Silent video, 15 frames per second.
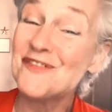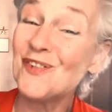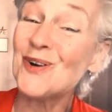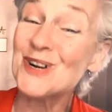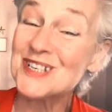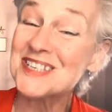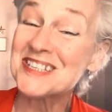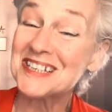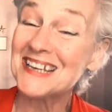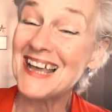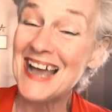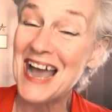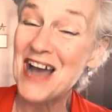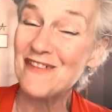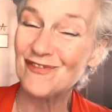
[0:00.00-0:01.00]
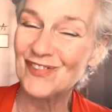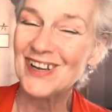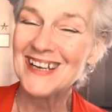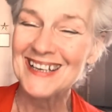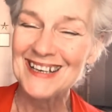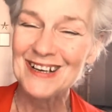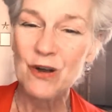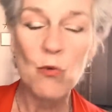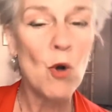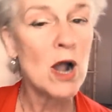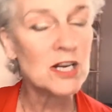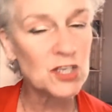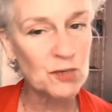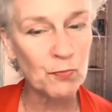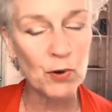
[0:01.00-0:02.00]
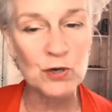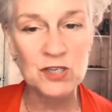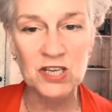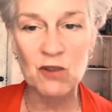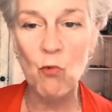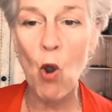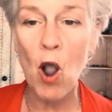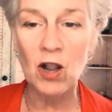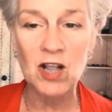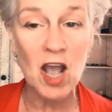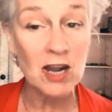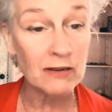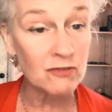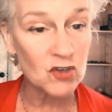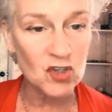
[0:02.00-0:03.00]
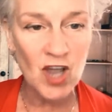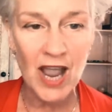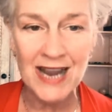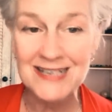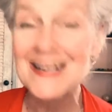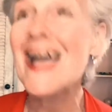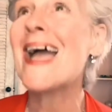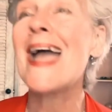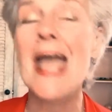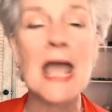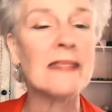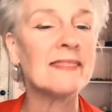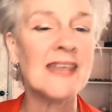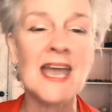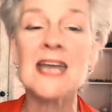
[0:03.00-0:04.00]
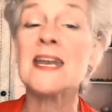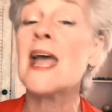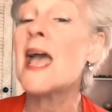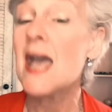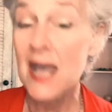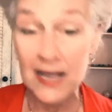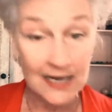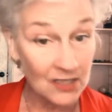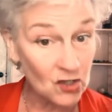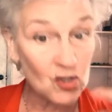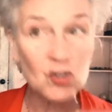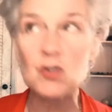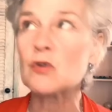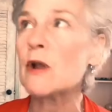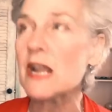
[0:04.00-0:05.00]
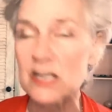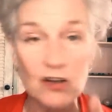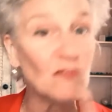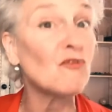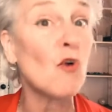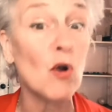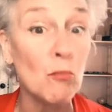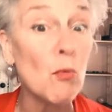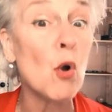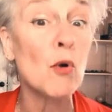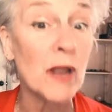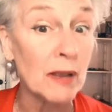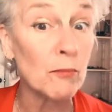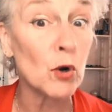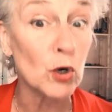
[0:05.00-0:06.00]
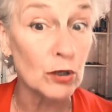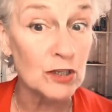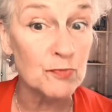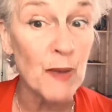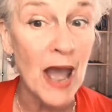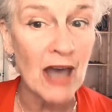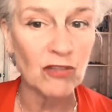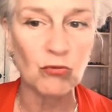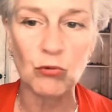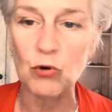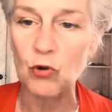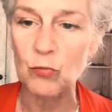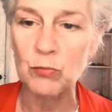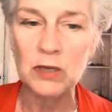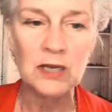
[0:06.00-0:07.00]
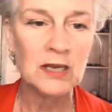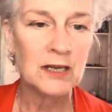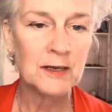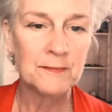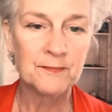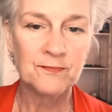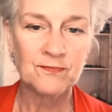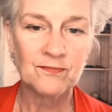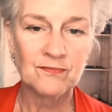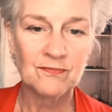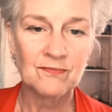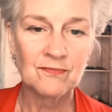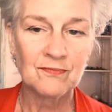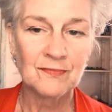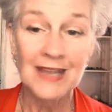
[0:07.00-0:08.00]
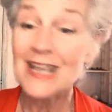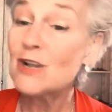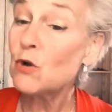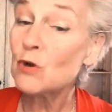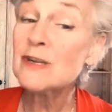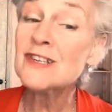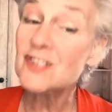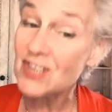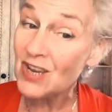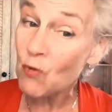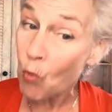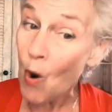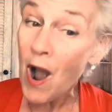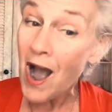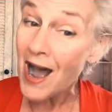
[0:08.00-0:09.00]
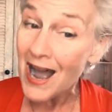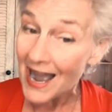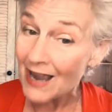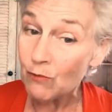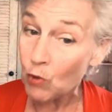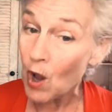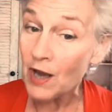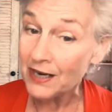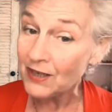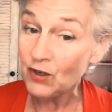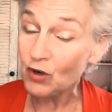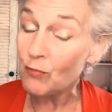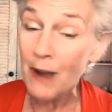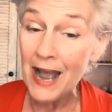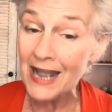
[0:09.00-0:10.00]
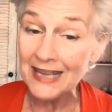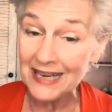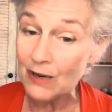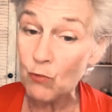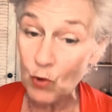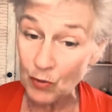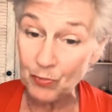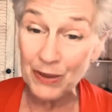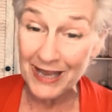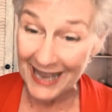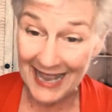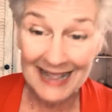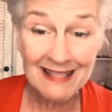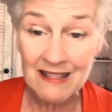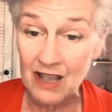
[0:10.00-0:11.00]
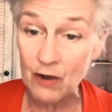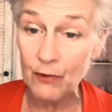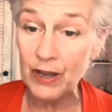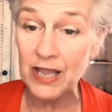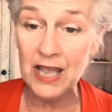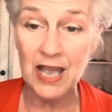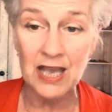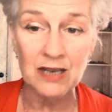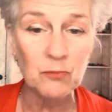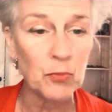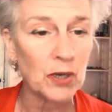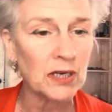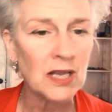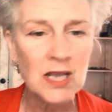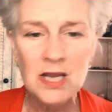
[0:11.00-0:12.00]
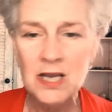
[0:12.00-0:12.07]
forced to laugh, watched Percy walk out of sight and then headed straight for Moaning Myrtle's bathroom. He couldn't see why Ron and Hermione would be in there again, but